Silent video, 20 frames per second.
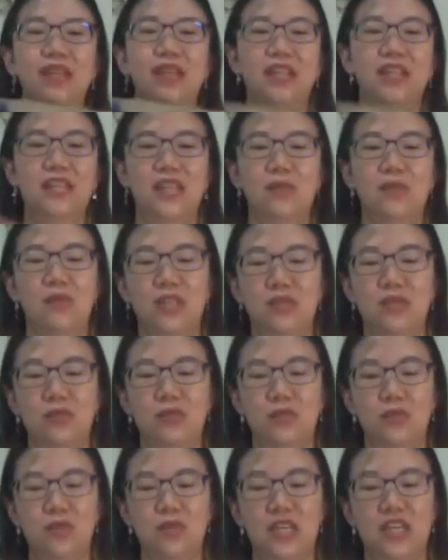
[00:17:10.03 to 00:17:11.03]
and then what you
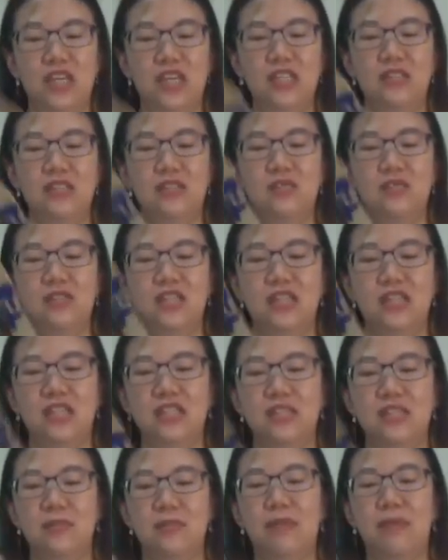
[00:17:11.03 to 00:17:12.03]
do is you
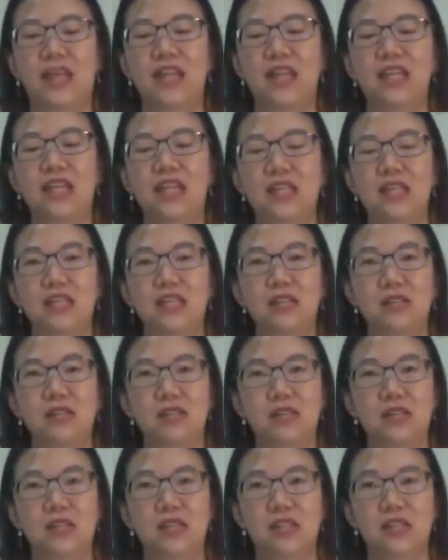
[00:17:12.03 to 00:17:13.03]
just bend it,
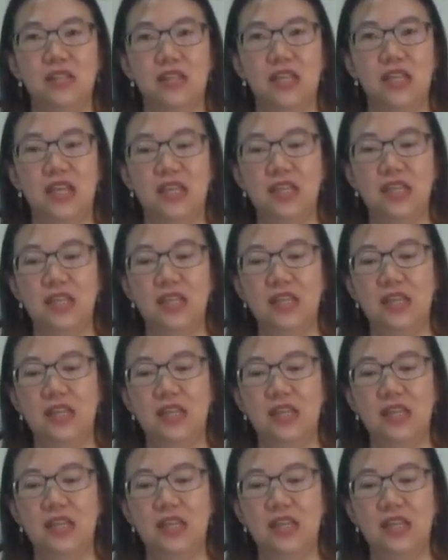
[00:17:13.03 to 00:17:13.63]
okay,